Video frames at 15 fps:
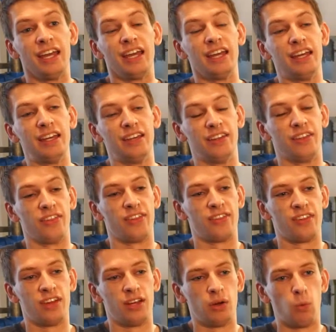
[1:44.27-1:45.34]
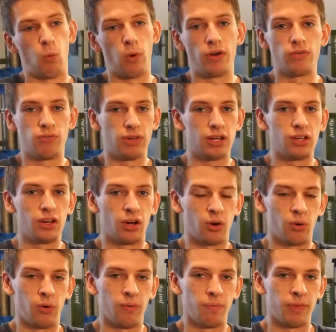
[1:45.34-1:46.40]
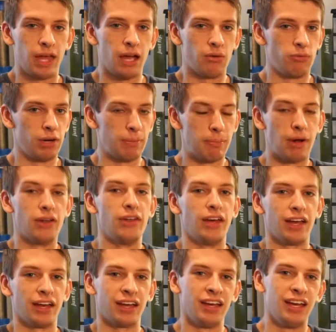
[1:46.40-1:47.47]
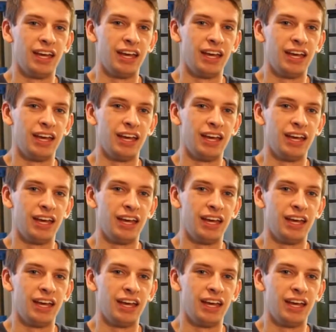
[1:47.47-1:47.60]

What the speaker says: is one video every Monday.